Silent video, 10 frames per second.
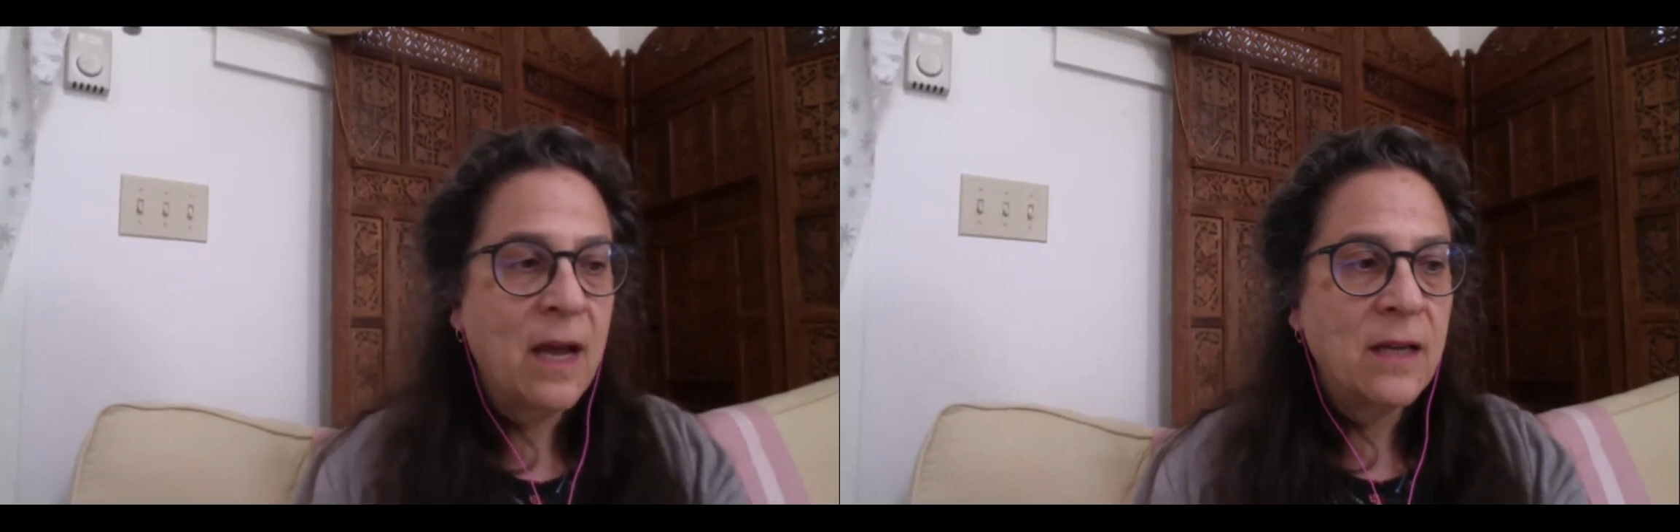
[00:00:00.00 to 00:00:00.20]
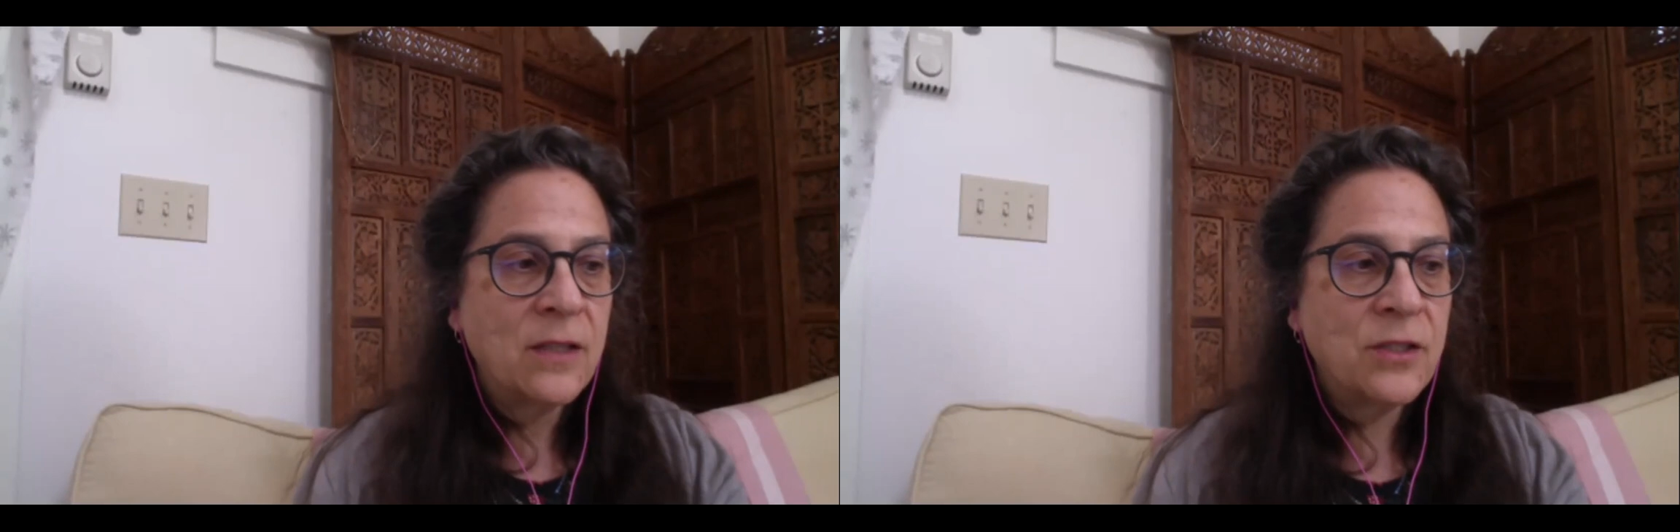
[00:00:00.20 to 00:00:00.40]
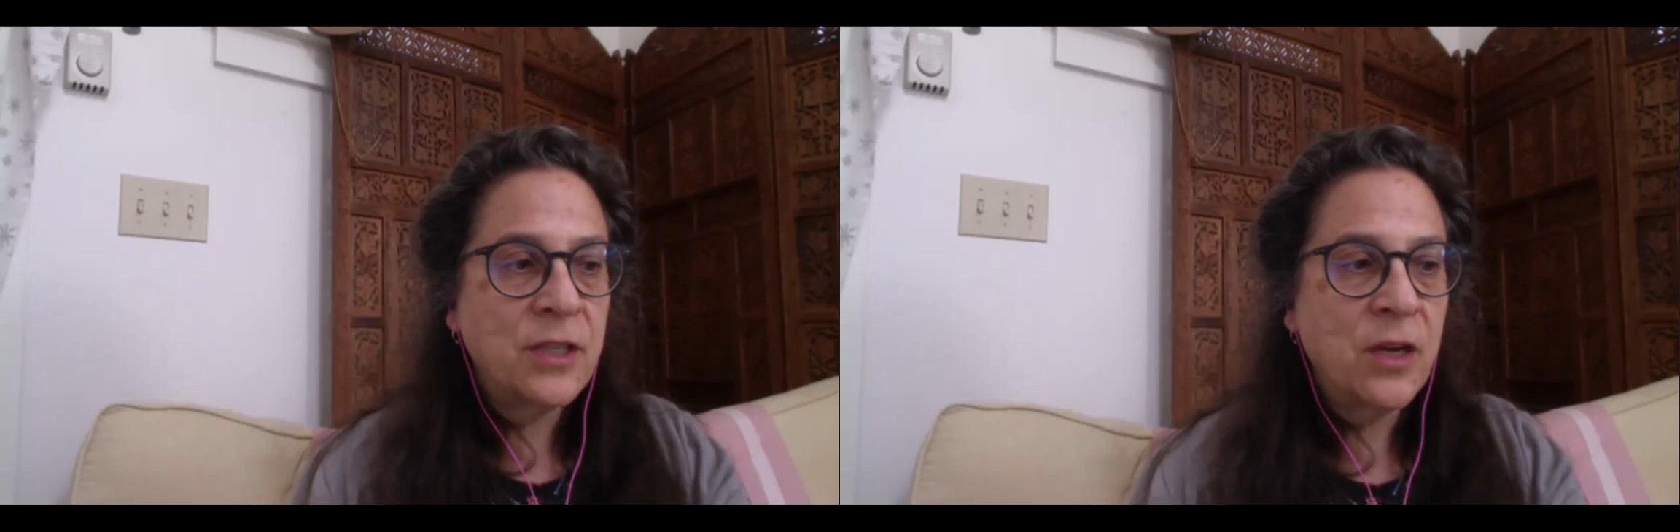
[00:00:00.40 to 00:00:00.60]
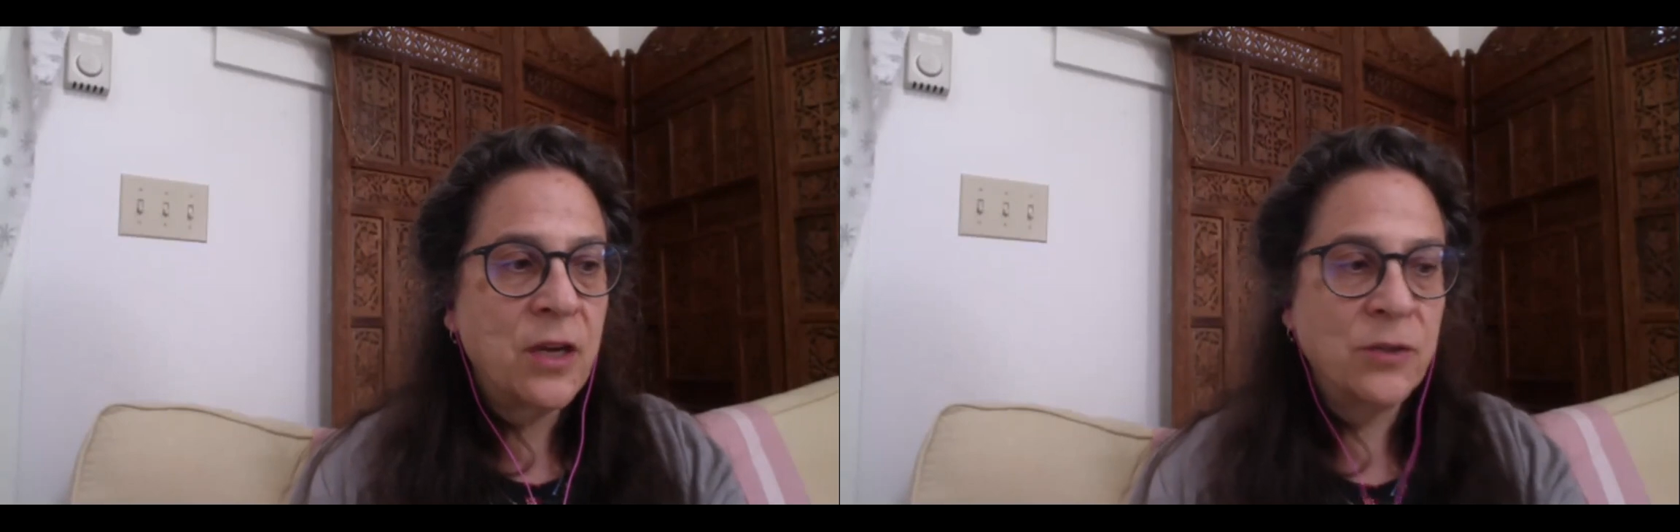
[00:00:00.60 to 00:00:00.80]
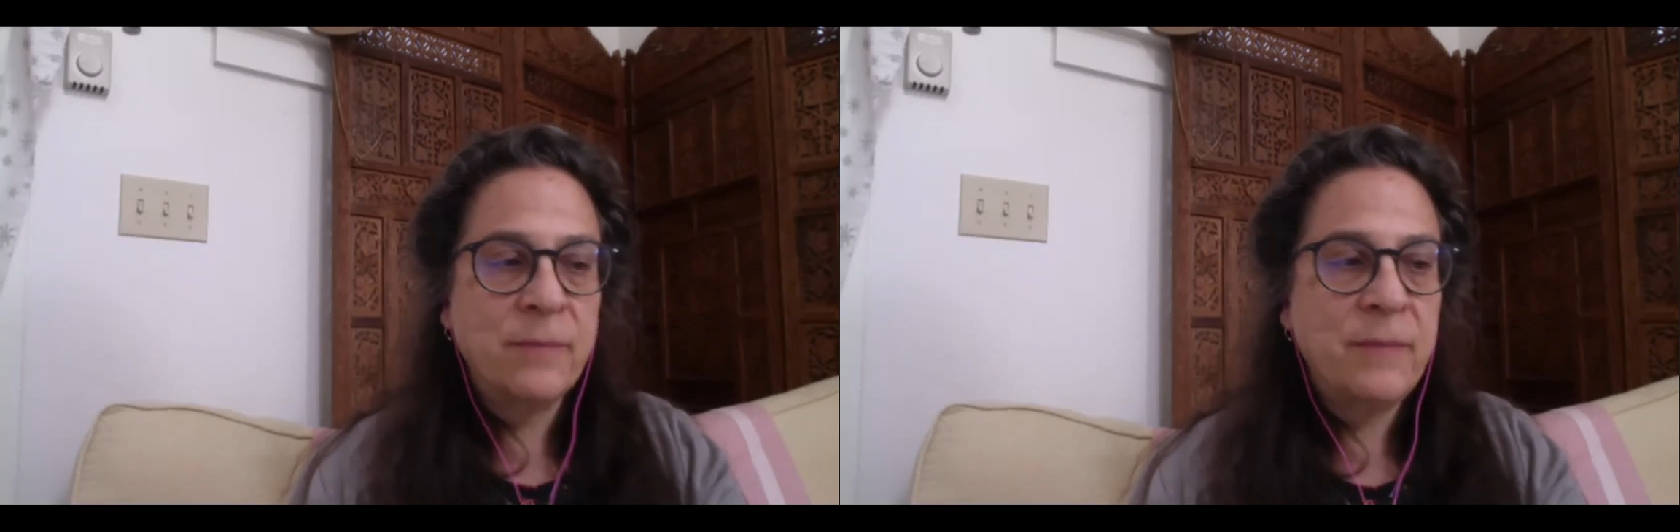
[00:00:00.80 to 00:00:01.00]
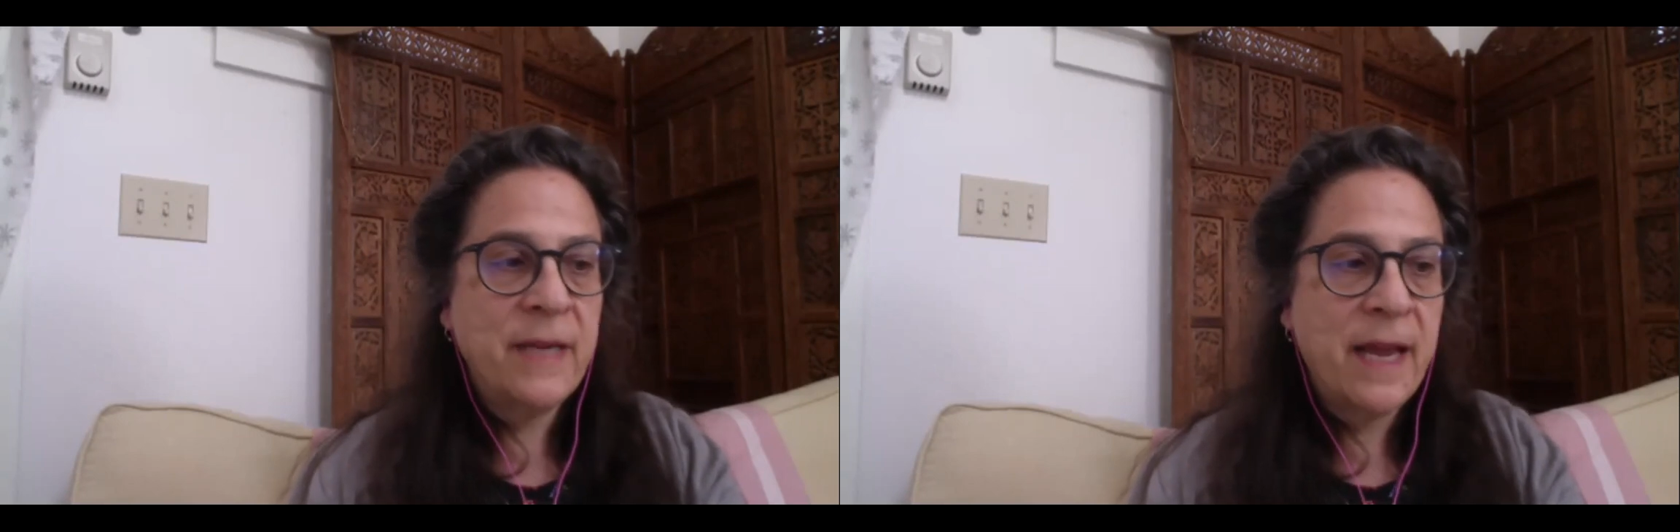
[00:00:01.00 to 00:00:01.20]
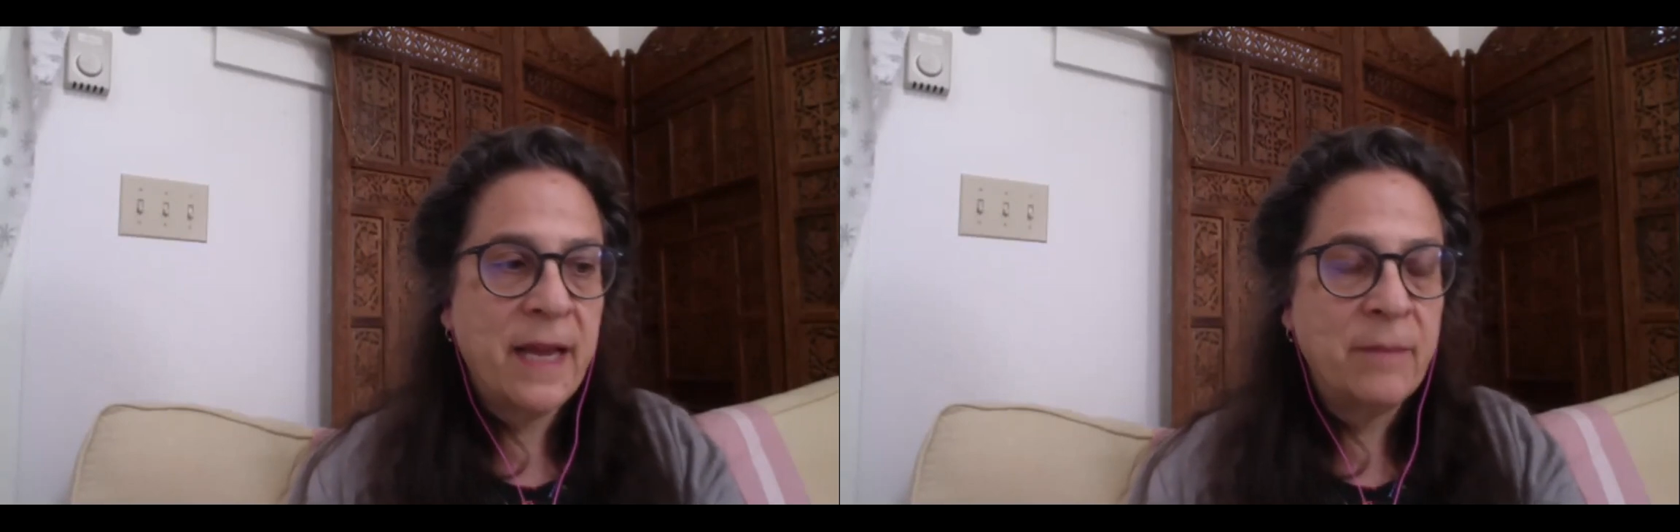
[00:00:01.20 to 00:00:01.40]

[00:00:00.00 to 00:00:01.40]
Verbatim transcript: She holds a BA in